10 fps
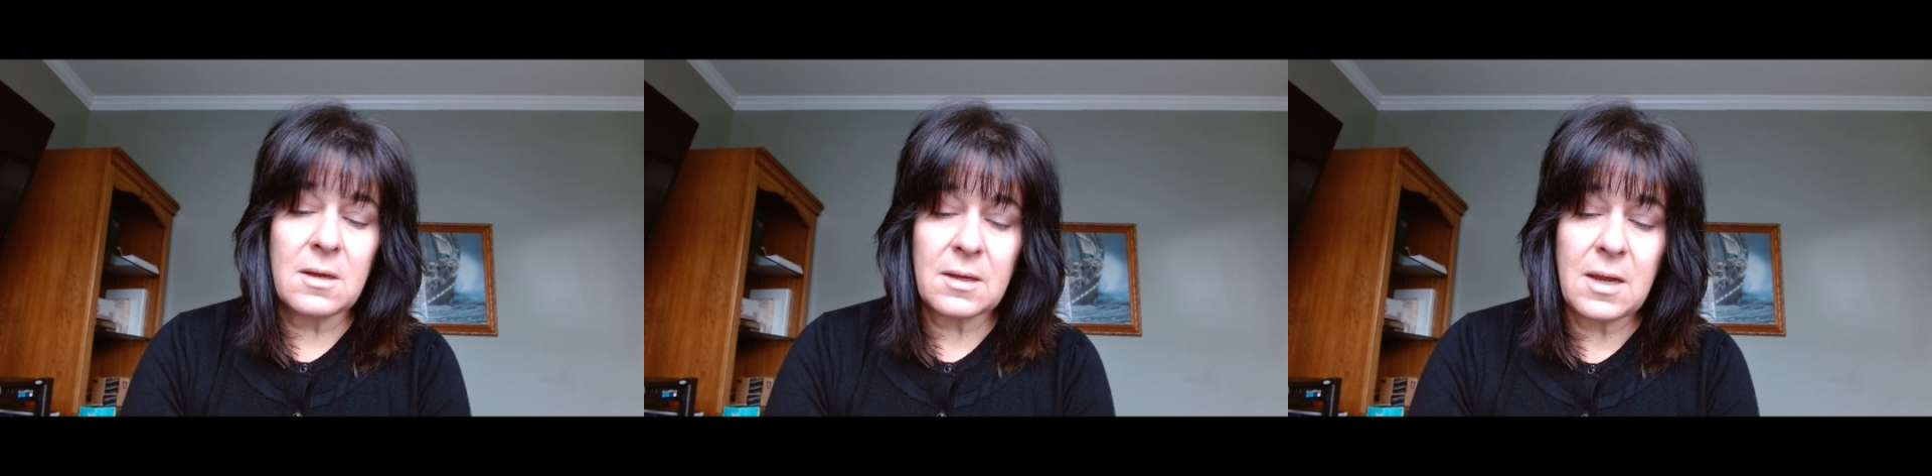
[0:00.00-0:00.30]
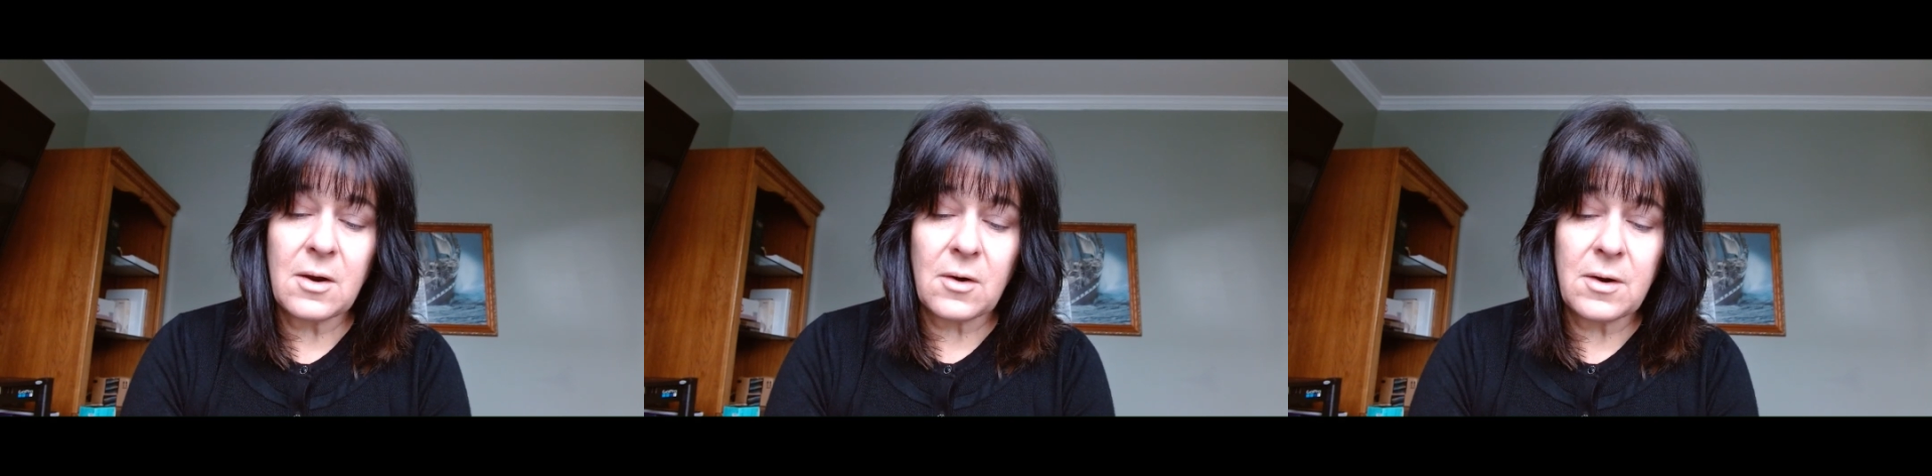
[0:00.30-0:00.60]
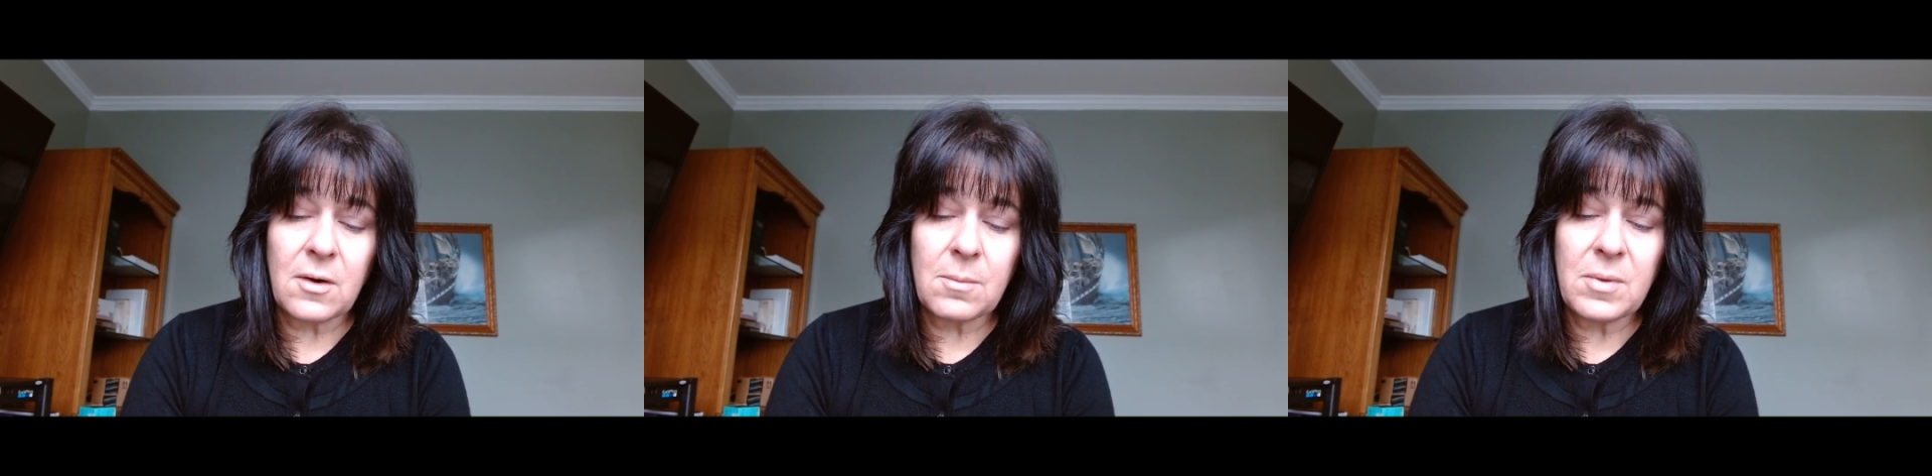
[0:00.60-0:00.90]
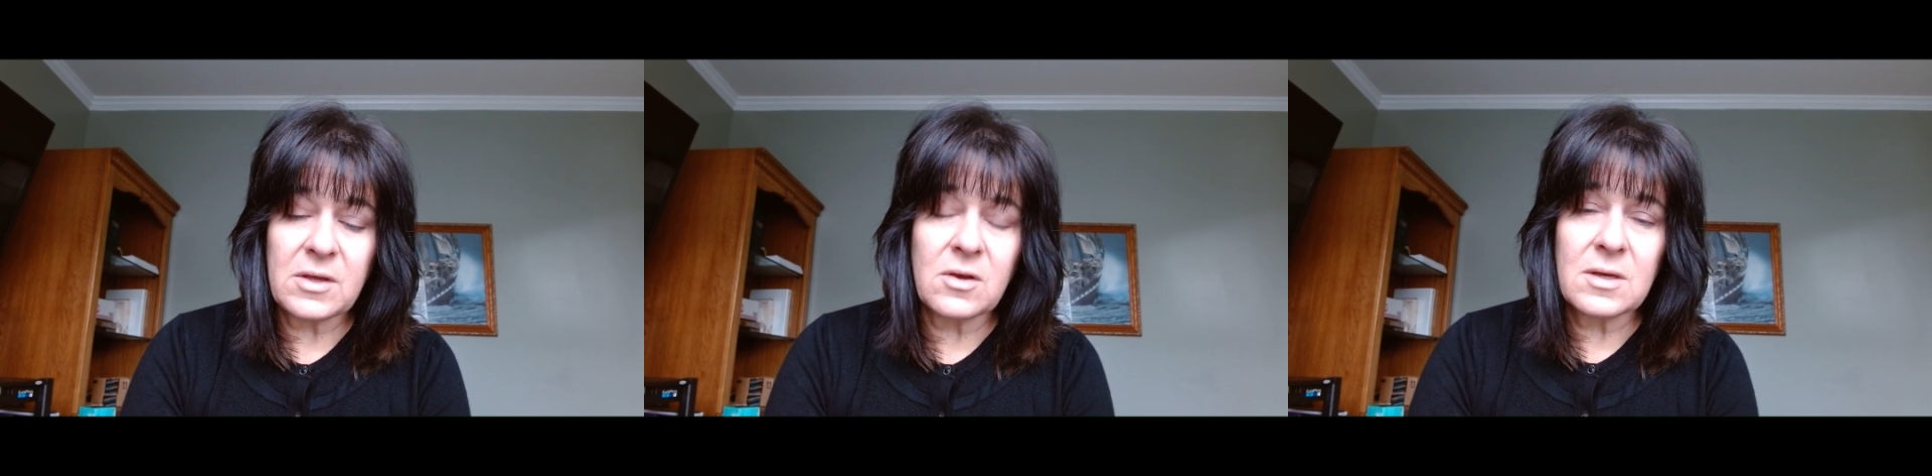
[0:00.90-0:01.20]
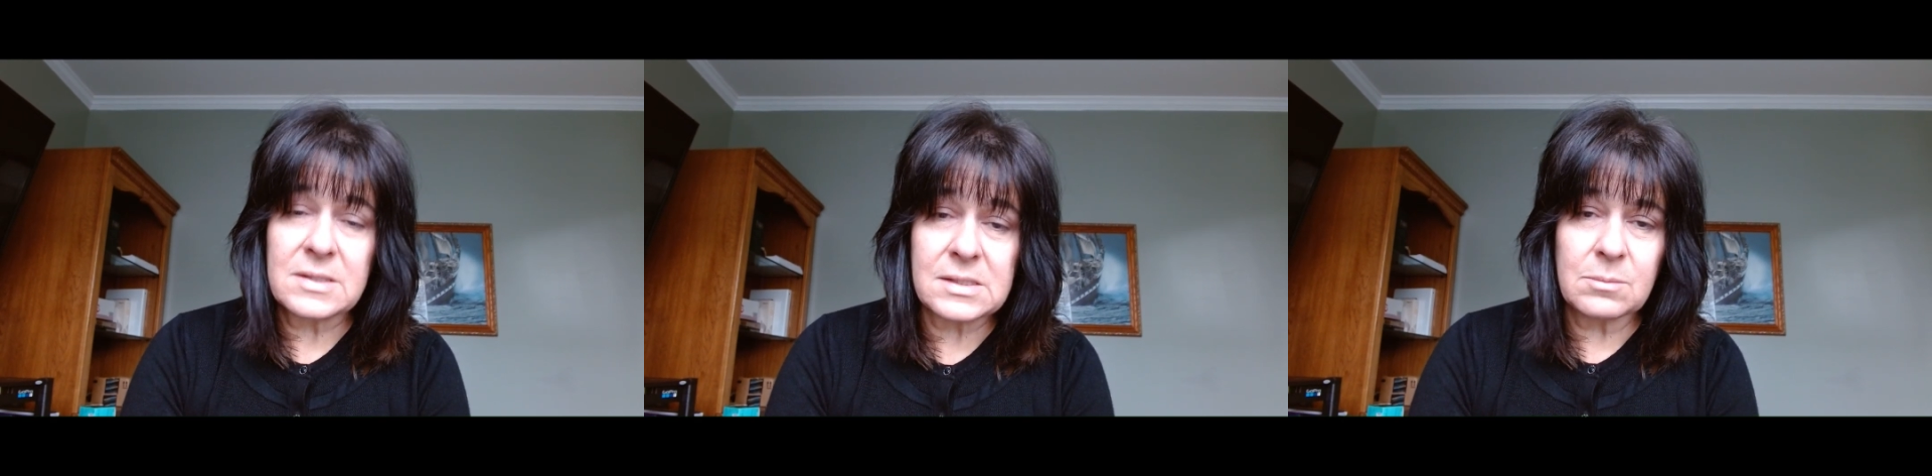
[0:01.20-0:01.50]
carrier, but you
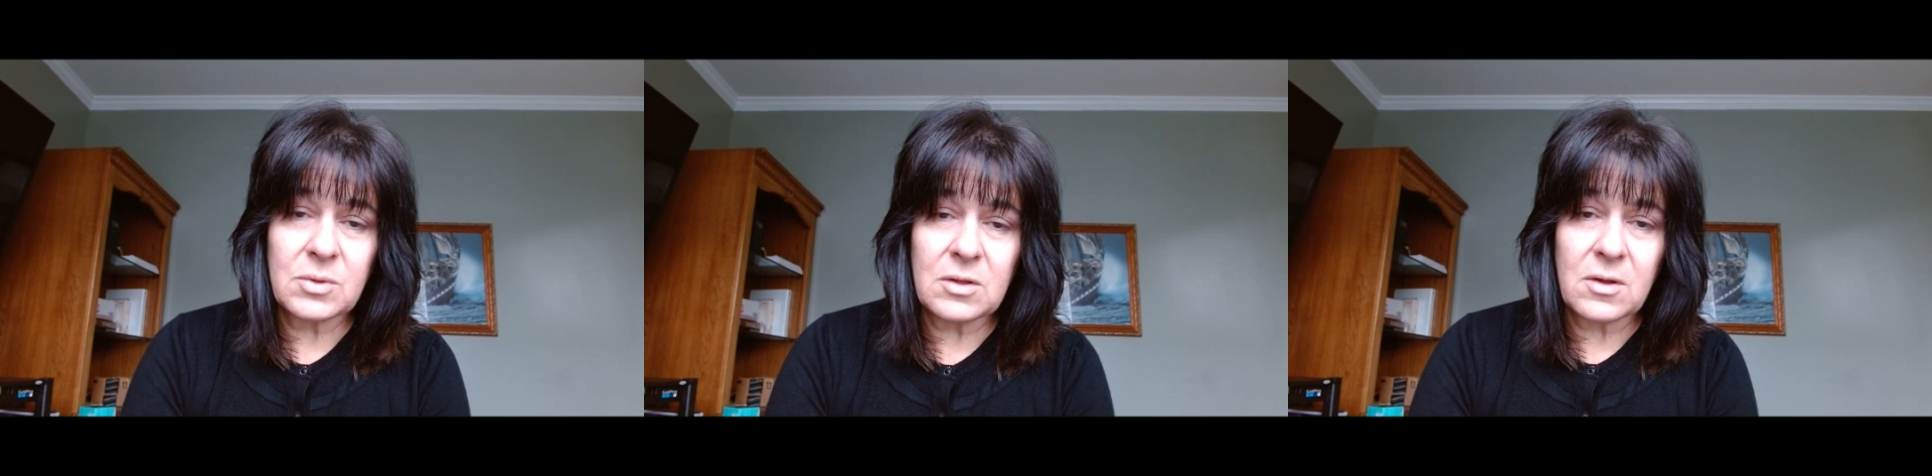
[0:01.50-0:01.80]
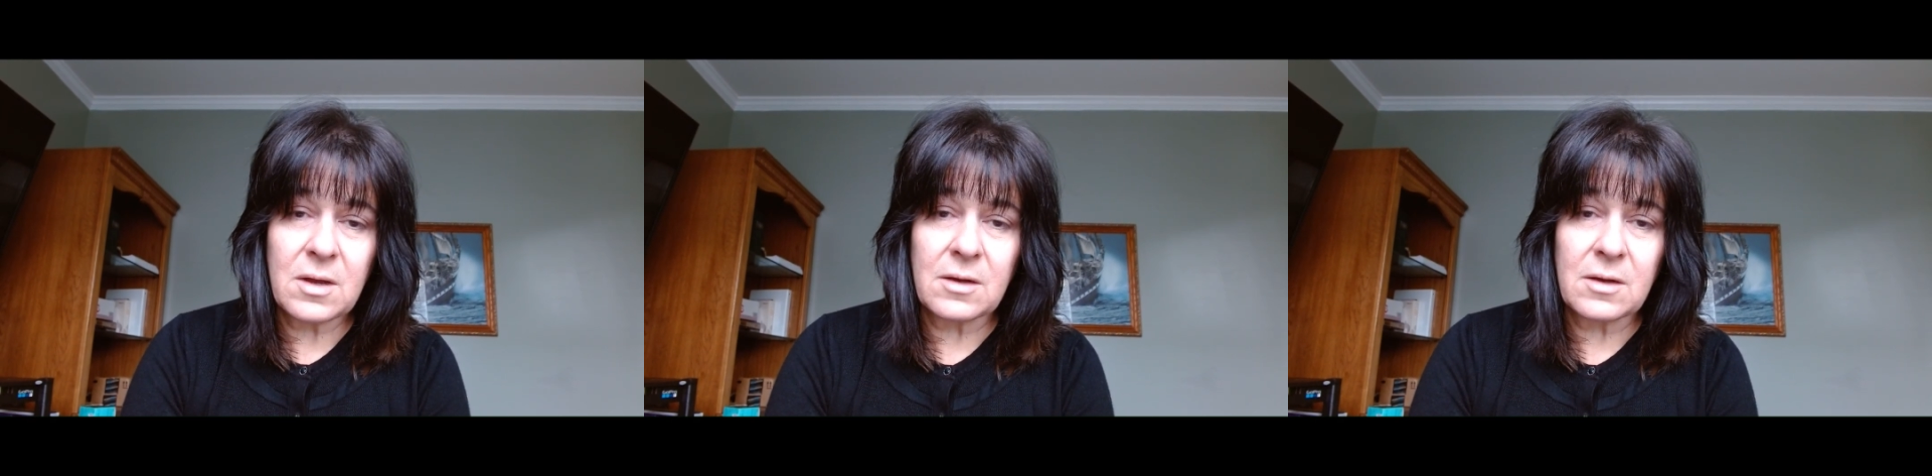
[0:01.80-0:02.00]
can simply look